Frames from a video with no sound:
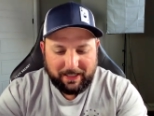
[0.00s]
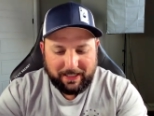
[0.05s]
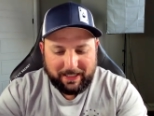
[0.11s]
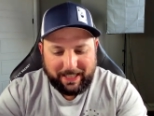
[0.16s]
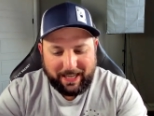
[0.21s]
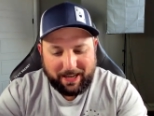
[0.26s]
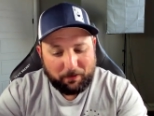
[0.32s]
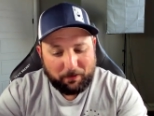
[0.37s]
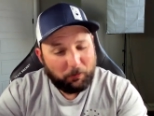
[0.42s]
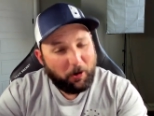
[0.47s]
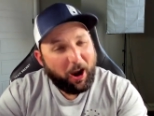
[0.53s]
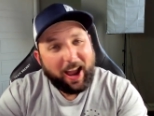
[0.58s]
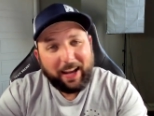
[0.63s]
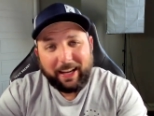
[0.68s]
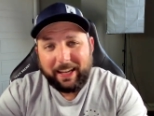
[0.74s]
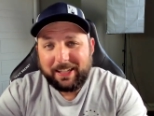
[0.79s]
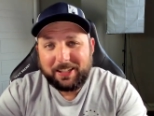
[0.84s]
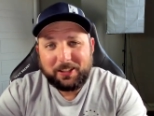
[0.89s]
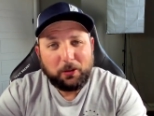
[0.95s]
Get
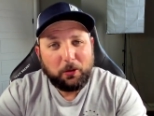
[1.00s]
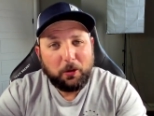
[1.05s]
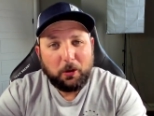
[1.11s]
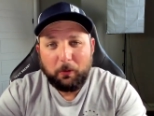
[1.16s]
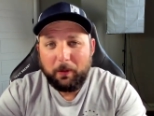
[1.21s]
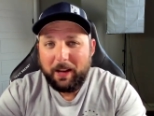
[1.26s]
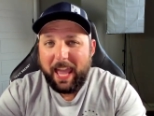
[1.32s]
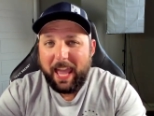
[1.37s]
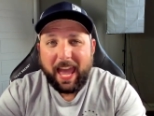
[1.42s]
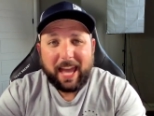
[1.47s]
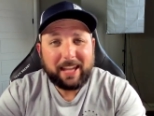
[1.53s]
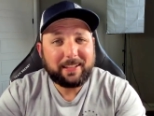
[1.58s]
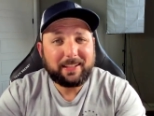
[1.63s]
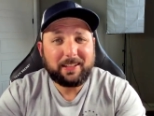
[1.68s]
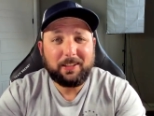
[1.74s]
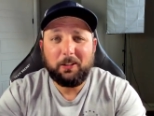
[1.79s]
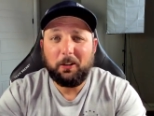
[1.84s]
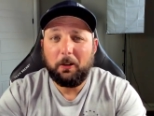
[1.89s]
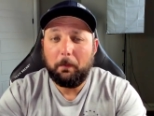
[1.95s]
right into it. We had
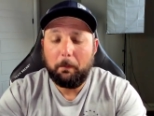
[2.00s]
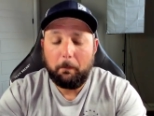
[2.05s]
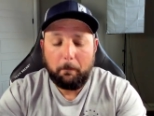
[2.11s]
some